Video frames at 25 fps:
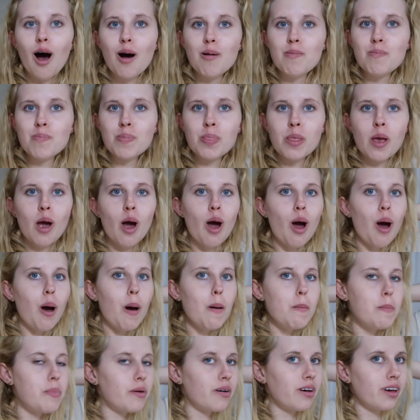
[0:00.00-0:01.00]
Um,
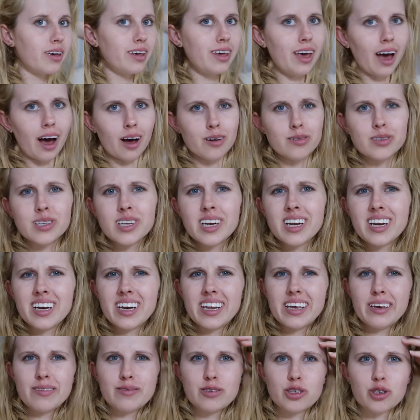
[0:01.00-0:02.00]
but yeah, I was going
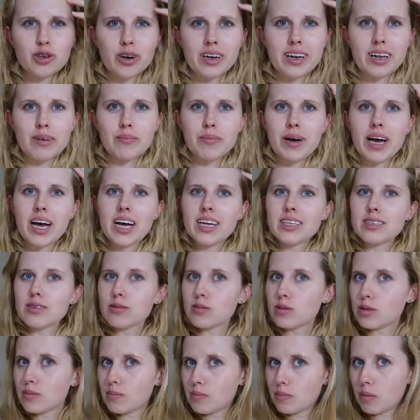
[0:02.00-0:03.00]
to leave straightening my hair
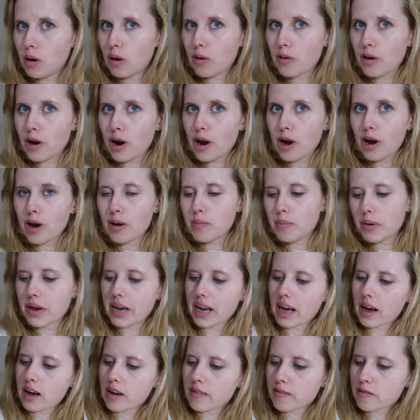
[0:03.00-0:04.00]
till tomorrow,
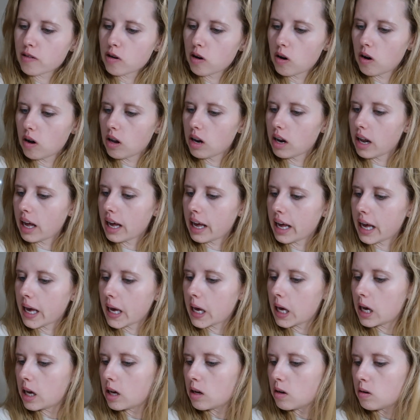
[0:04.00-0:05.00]
but now I've got
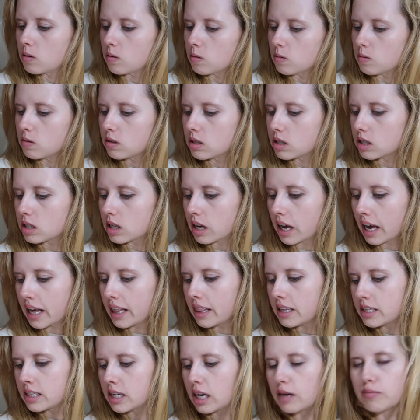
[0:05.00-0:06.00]
like, oh,
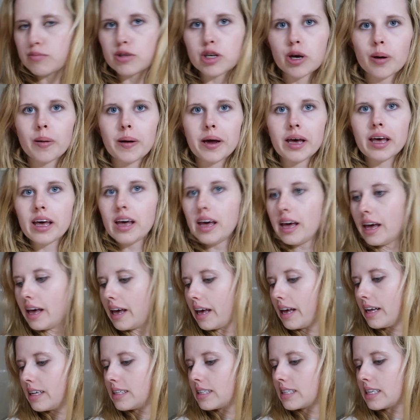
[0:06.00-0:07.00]
okay, the time's going.
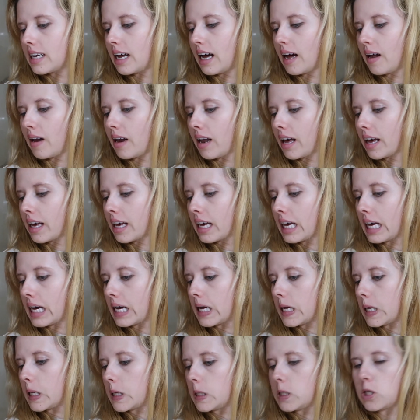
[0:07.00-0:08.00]
It's now like
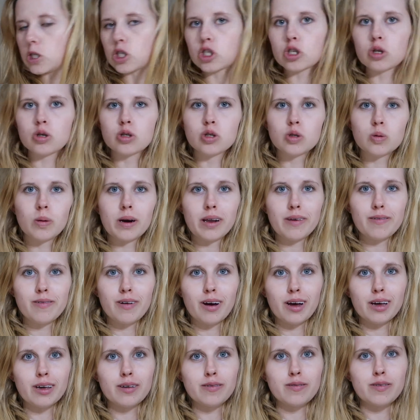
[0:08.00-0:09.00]
just gone
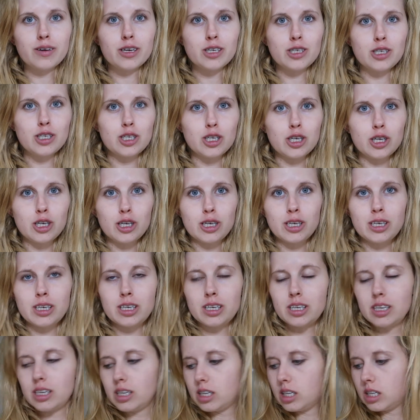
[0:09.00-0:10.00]
25
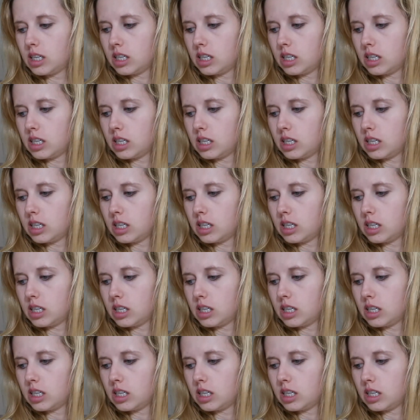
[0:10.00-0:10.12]
to